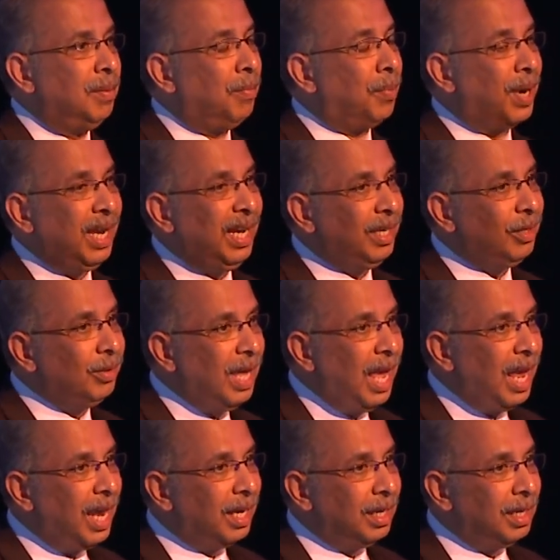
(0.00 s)
Prior to
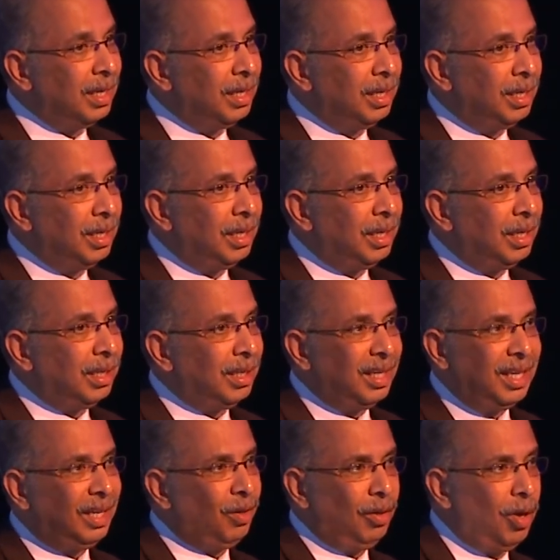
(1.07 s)
that,
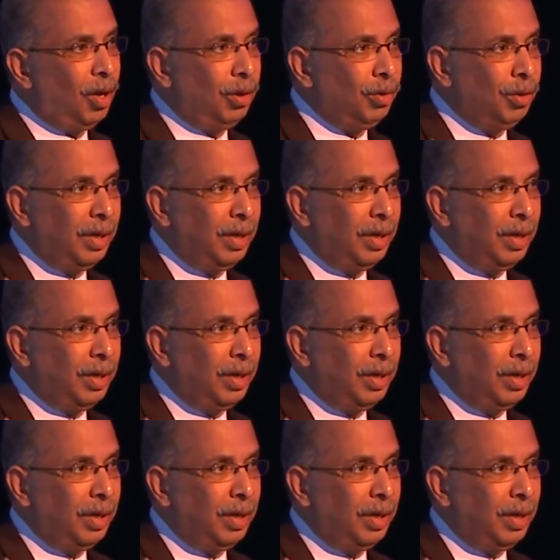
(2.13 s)
it could not